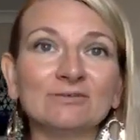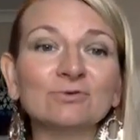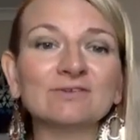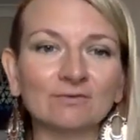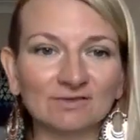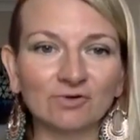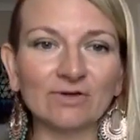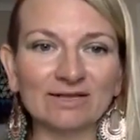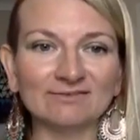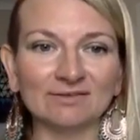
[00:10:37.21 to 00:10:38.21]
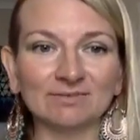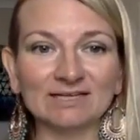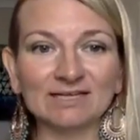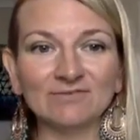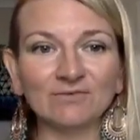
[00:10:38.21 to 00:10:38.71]
I know it sounds crazy,
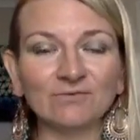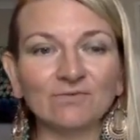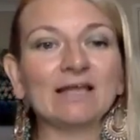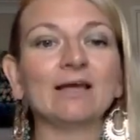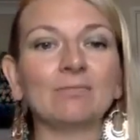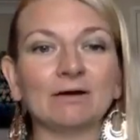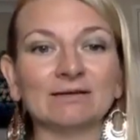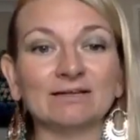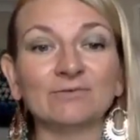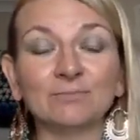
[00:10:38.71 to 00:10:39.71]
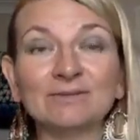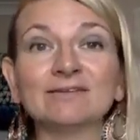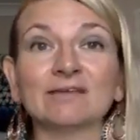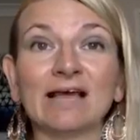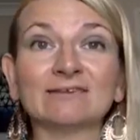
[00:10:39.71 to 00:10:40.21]
but if you think about it, if your
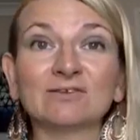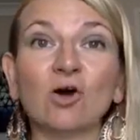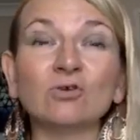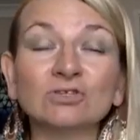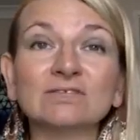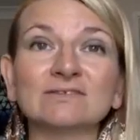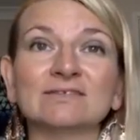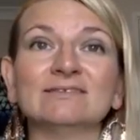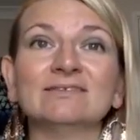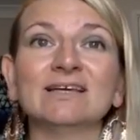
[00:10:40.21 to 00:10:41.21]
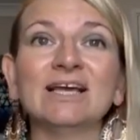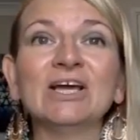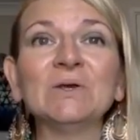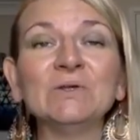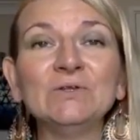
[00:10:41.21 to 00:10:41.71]
business has consciousness,
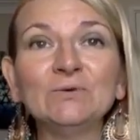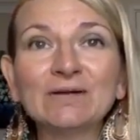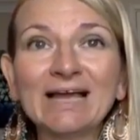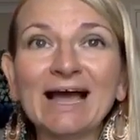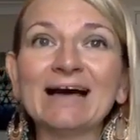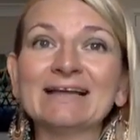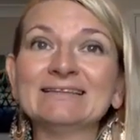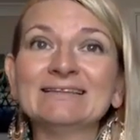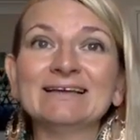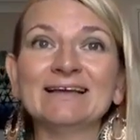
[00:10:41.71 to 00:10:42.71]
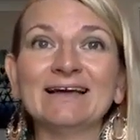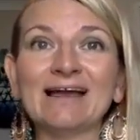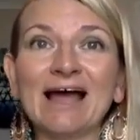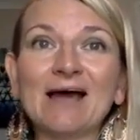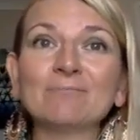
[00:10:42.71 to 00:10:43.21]
you can
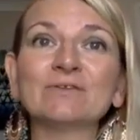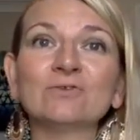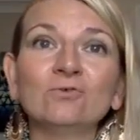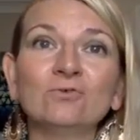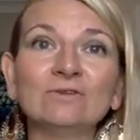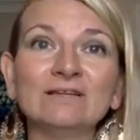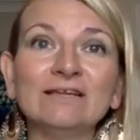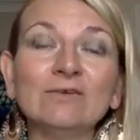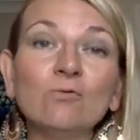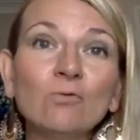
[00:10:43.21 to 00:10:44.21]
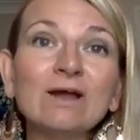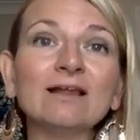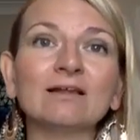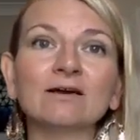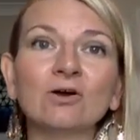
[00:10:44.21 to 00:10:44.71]
and absolutely
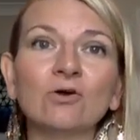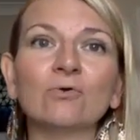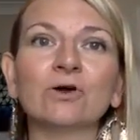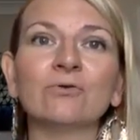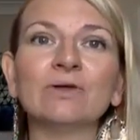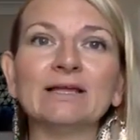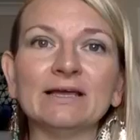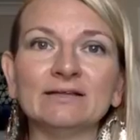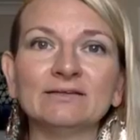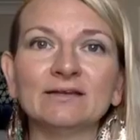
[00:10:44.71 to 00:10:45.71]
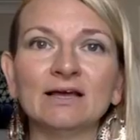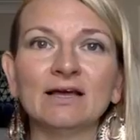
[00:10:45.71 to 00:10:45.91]
will co-create